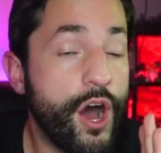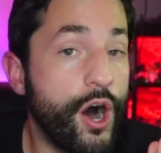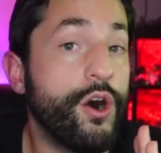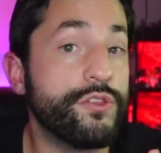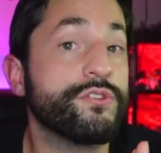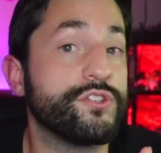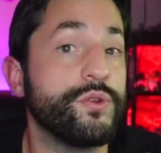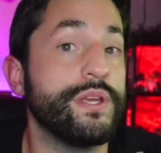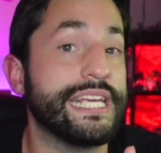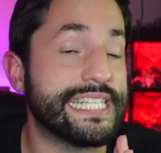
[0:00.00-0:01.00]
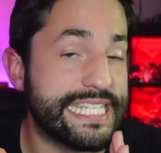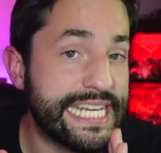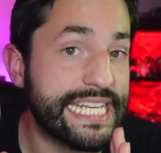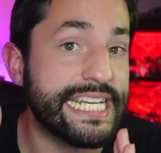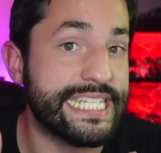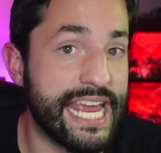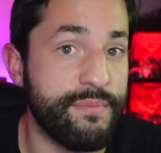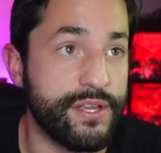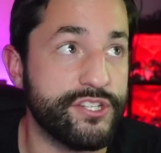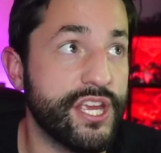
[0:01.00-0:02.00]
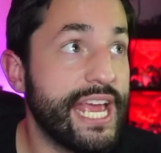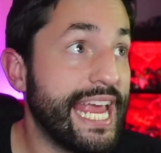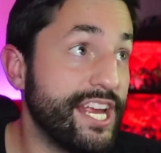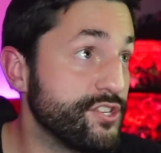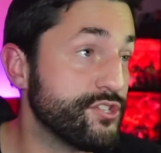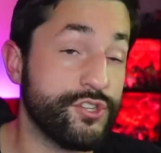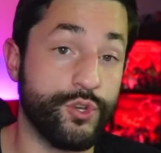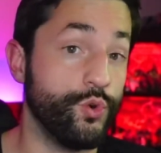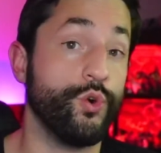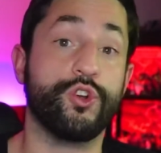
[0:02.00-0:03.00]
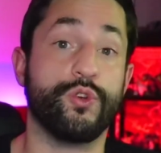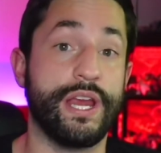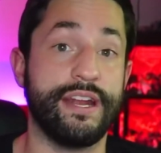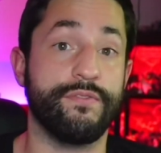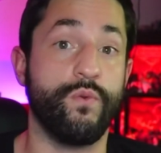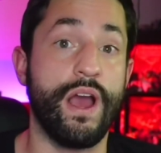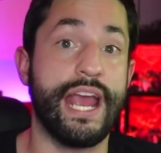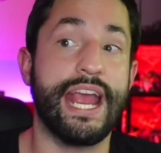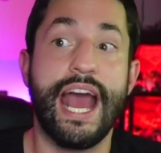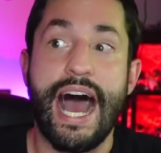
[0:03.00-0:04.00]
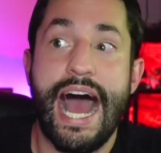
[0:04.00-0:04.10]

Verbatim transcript: all they're doing is dealing damage in just a cool, creative way.